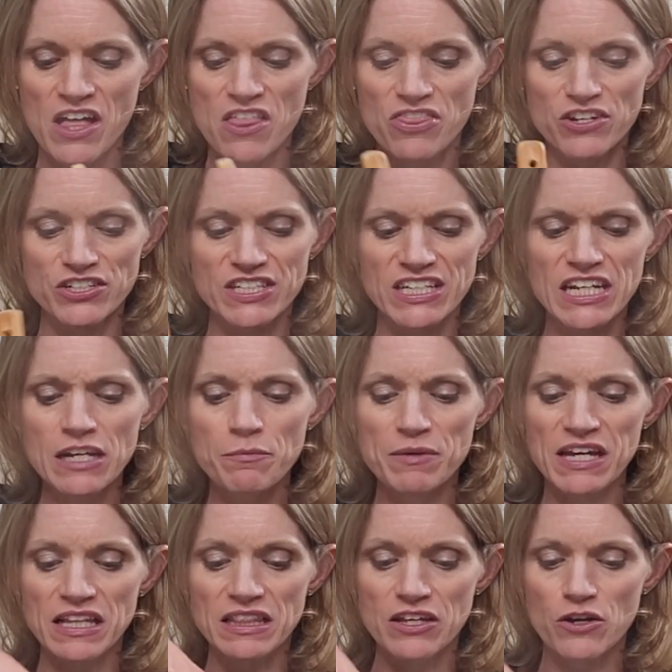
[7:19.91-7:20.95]
There's going to be
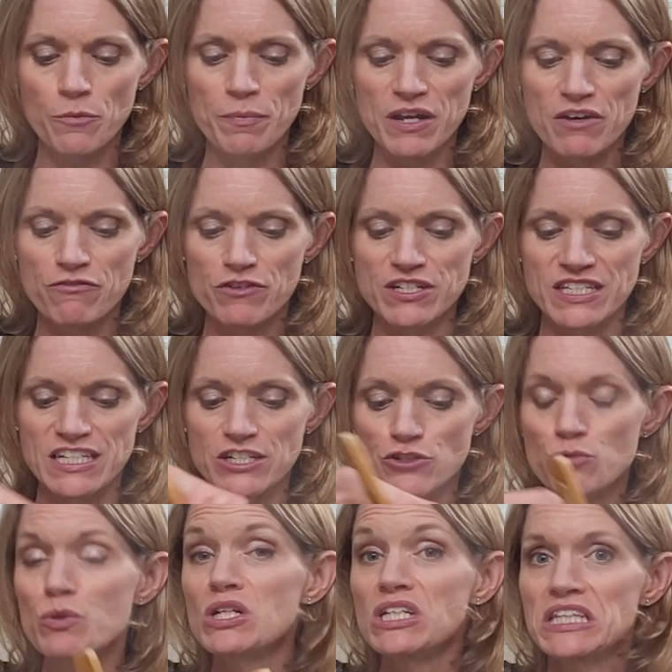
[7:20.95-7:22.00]
a little bit of
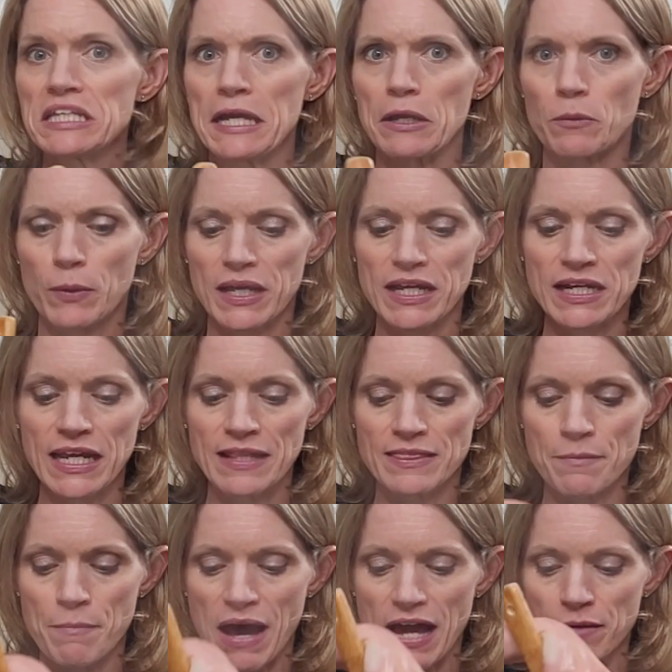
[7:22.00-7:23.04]
residual liquid in the
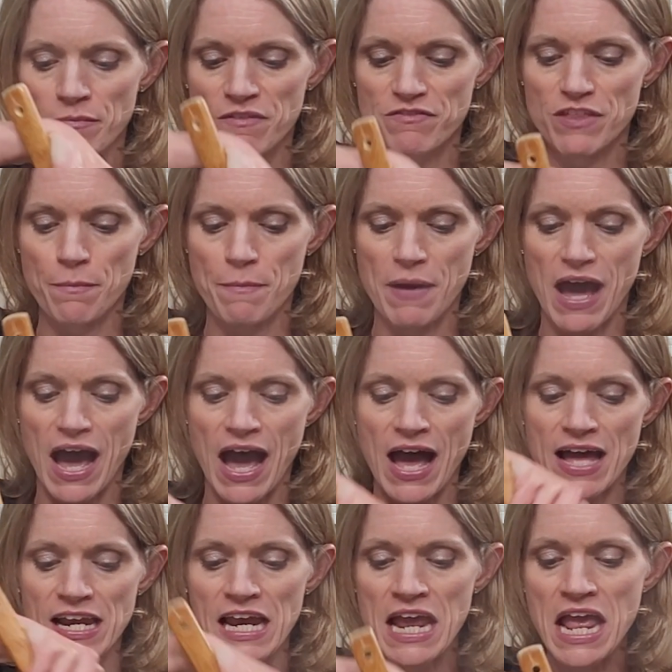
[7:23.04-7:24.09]
bottom of the
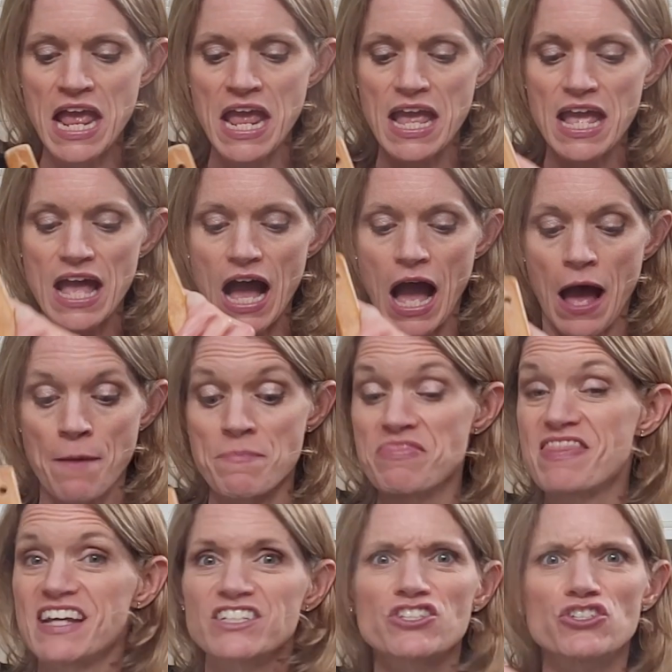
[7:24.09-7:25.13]
pot.
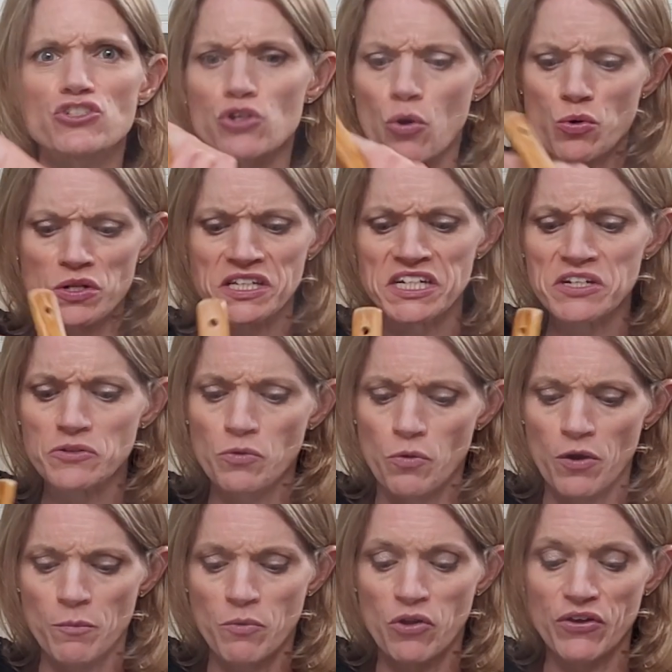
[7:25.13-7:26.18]
That's totally
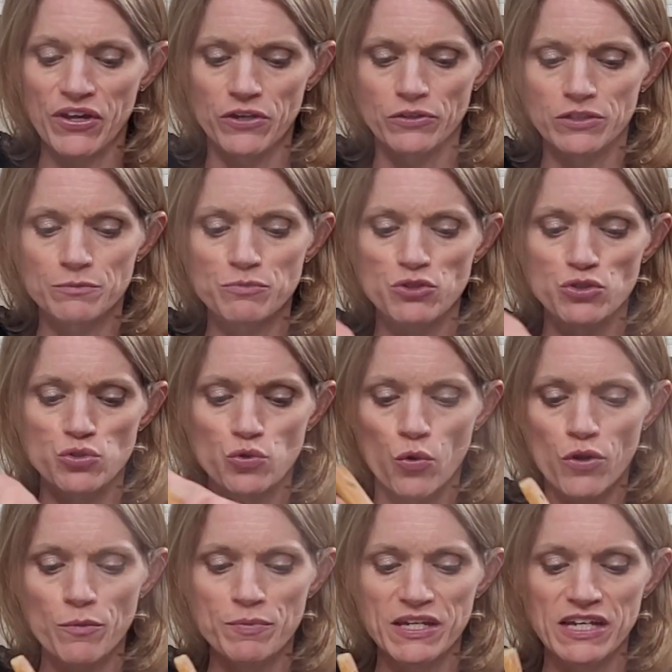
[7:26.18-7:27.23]
normal. It'll
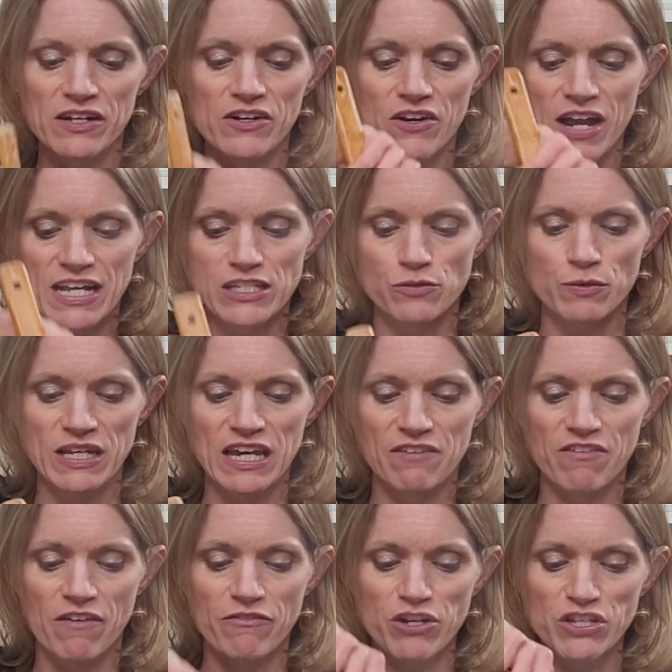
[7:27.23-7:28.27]
absorb here as we give
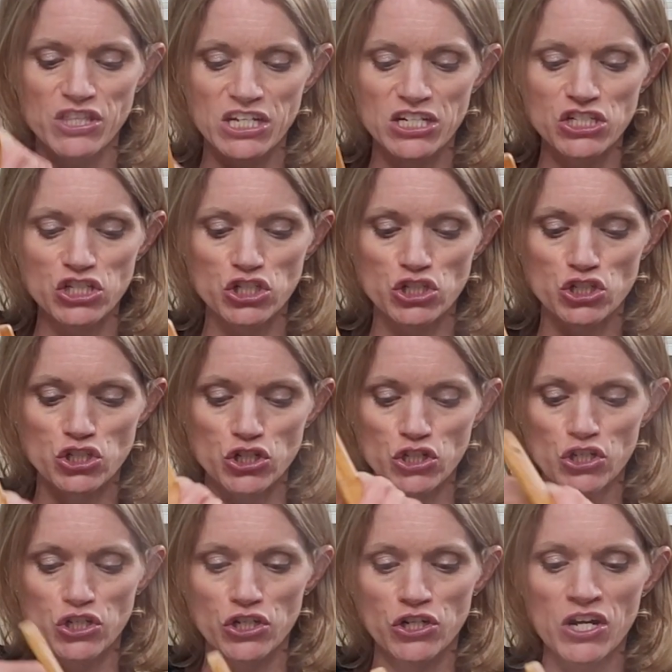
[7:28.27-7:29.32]
everything a
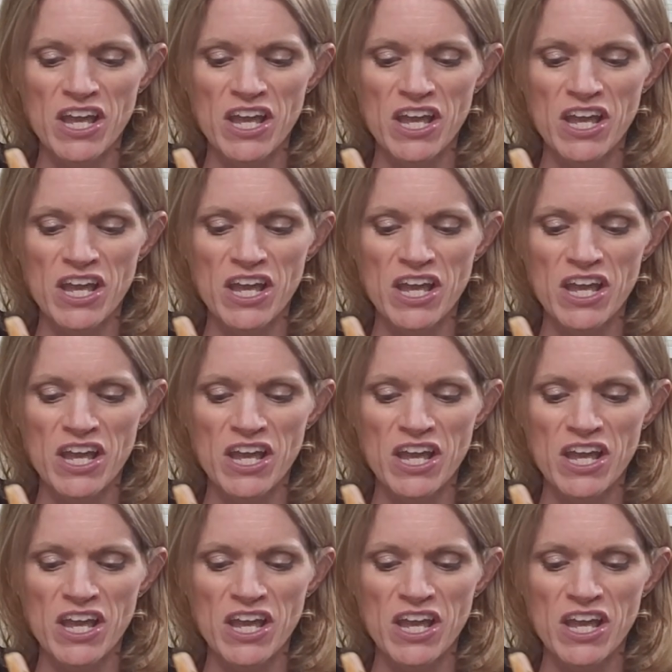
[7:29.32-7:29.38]
stir,